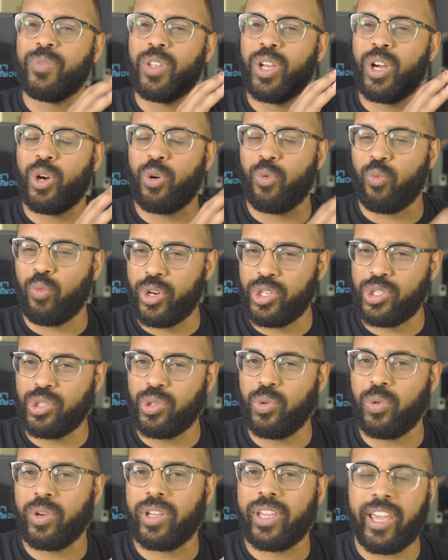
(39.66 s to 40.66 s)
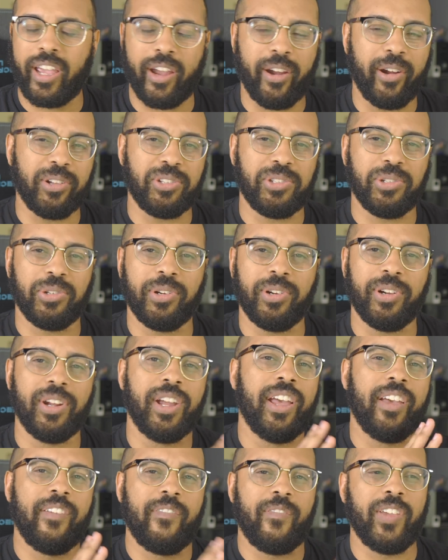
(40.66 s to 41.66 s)
original character
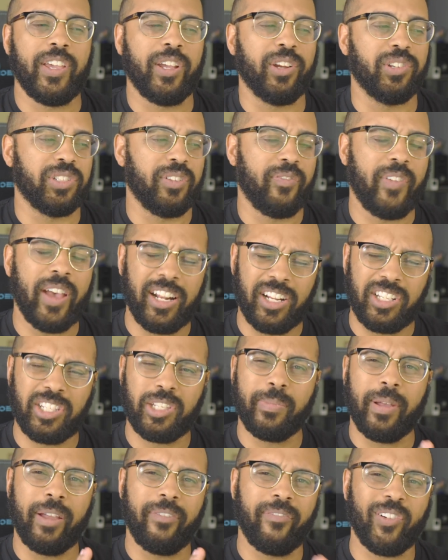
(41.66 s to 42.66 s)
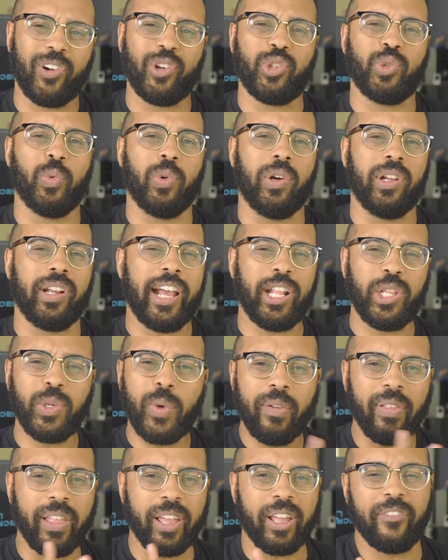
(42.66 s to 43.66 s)
figures. In fact, this is my first one. I do
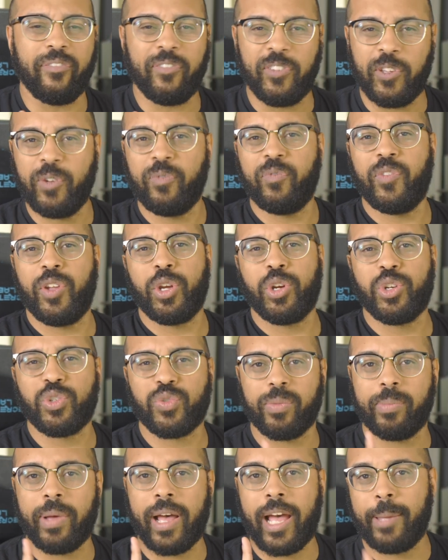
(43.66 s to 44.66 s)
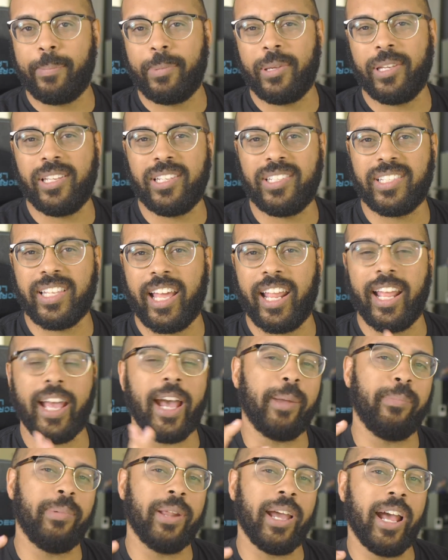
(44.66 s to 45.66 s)
have like a few figures from IPs that
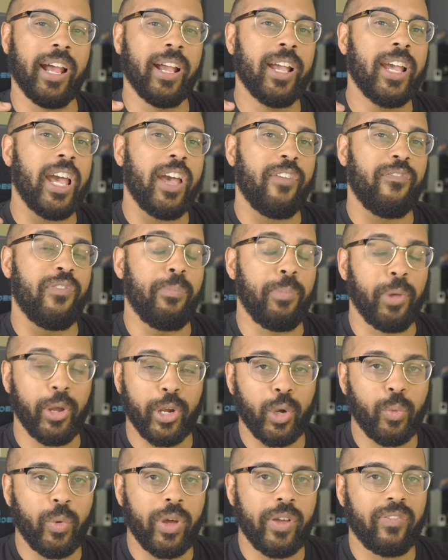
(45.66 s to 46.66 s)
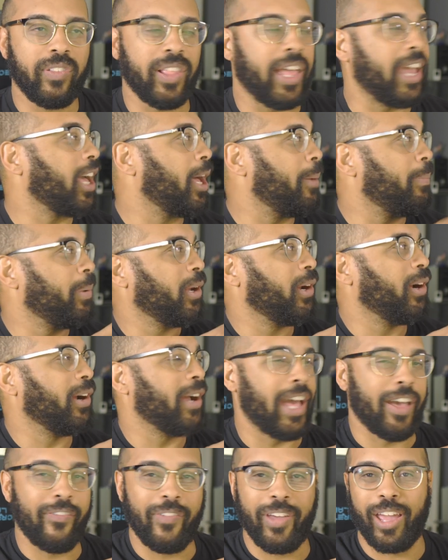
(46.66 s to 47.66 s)
I'm not familiar with. Like up here,
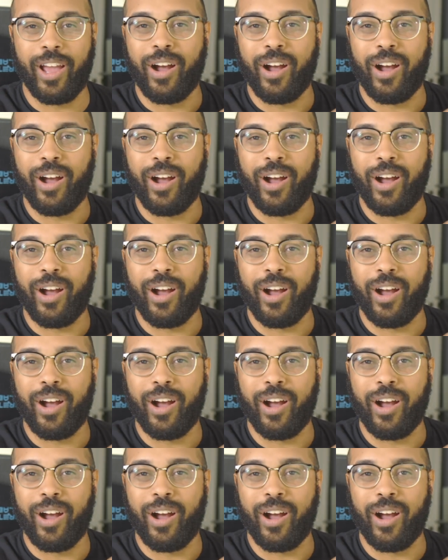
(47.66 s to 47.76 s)
I have a